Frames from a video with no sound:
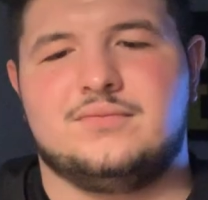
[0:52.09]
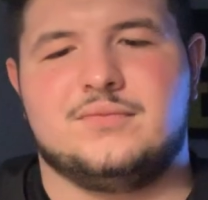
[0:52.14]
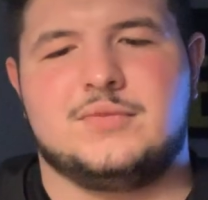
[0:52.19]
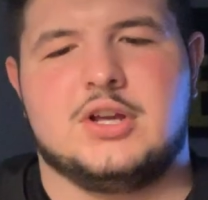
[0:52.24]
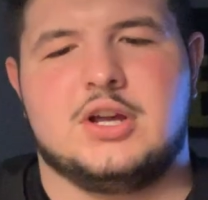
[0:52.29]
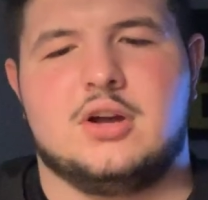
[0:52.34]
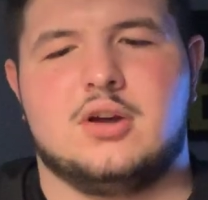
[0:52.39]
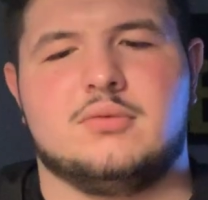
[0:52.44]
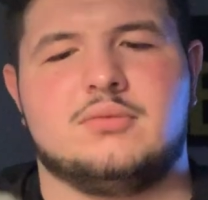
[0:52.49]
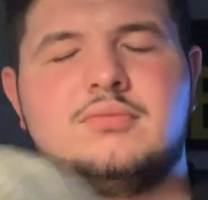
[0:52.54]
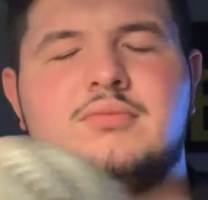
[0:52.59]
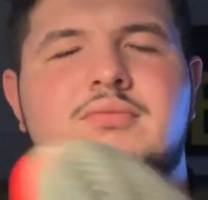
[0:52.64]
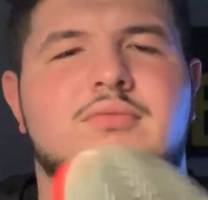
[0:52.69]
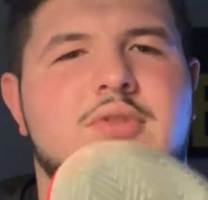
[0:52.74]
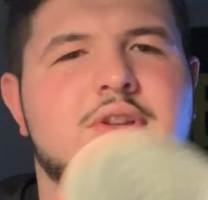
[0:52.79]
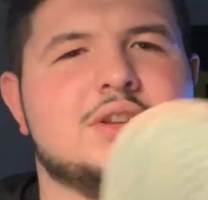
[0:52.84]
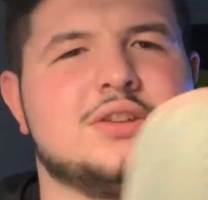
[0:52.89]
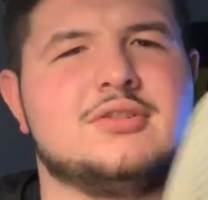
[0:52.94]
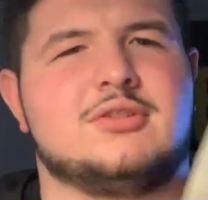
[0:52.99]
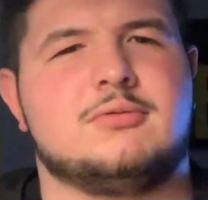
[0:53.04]
you know,
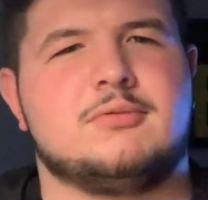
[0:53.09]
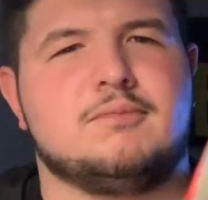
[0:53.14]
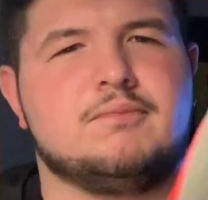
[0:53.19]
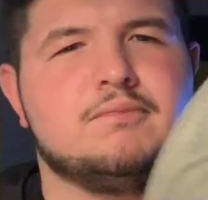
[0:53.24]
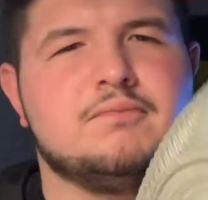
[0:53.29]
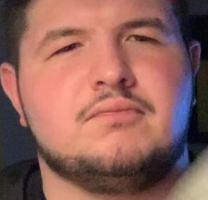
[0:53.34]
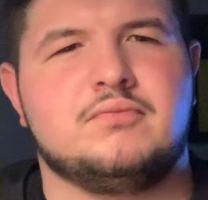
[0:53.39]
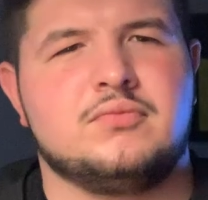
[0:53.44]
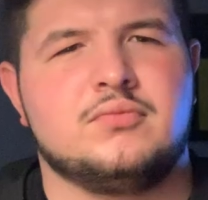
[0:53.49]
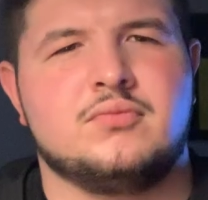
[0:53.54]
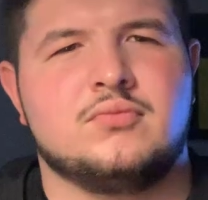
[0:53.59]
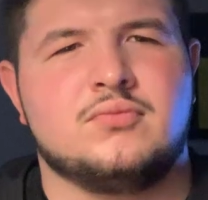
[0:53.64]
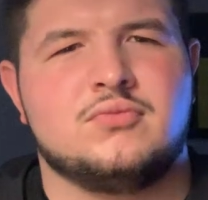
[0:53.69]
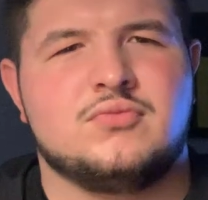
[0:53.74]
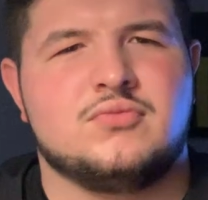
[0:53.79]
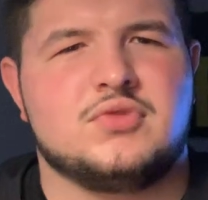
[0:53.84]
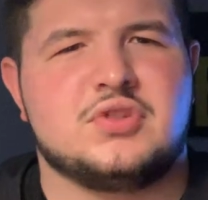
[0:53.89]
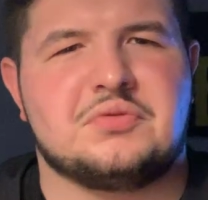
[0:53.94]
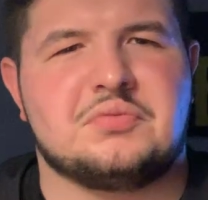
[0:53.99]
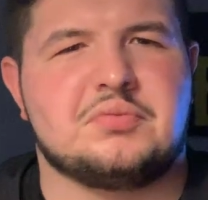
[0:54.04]
like
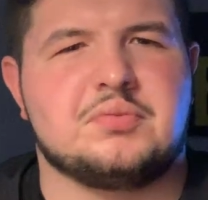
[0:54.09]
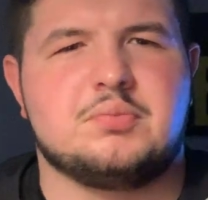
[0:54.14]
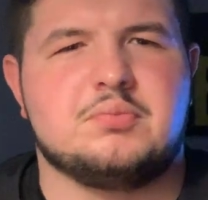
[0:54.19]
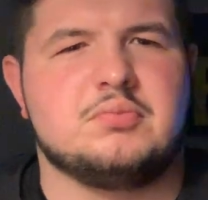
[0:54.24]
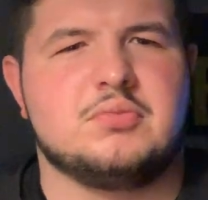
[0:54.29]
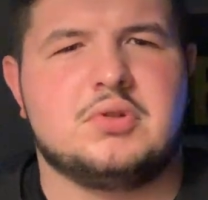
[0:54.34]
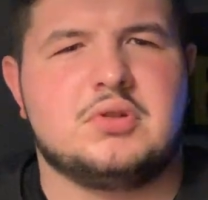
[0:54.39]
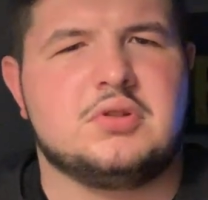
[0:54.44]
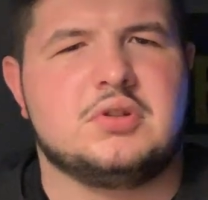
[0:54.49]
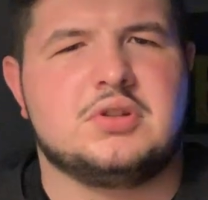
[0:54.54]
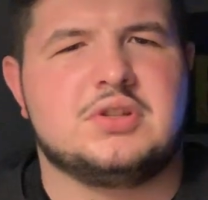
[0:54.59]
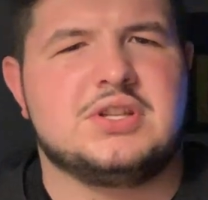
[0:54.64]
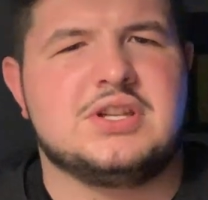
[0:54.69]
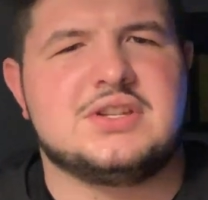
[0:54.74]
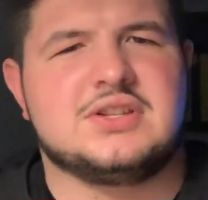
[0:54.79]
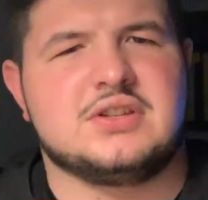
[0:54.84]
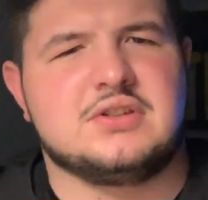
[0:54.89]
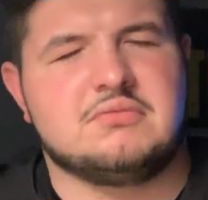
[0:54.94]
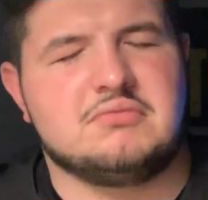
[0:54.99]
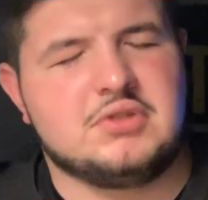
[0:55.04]
just uh,
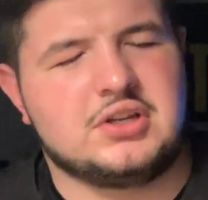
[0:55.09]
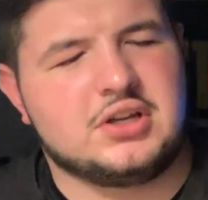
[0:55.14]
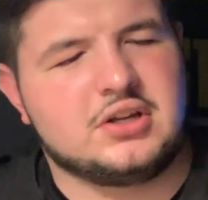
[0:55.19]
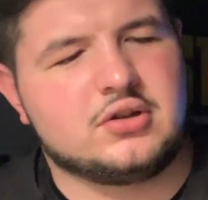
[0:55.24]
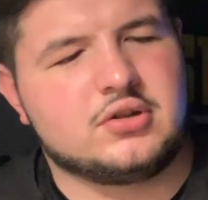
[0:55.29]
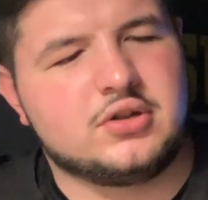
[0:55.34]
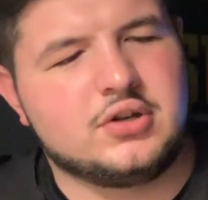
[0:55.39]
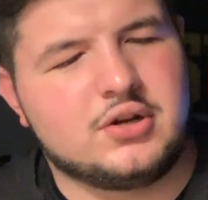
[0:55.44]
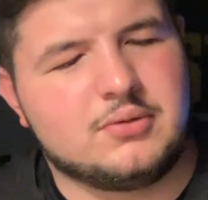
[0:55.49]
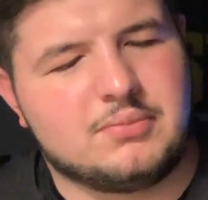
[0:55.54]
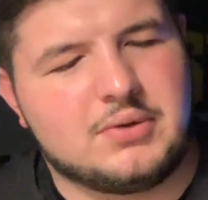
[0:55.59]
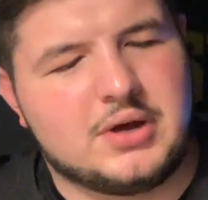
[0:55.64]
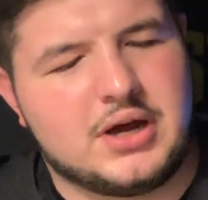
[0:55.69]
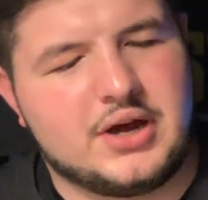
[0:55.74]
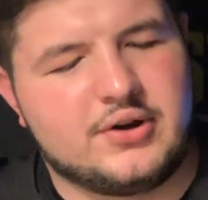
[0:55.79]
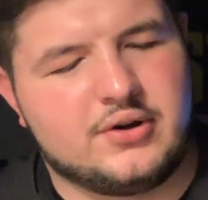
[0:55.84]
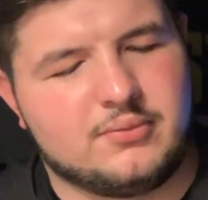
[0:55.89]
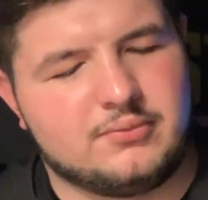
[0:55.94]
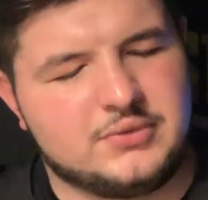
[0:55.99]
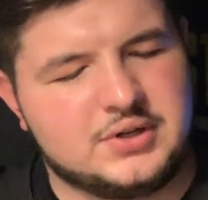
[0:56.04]
decent, like a clear
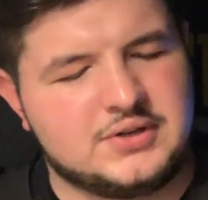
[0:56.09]
bottom.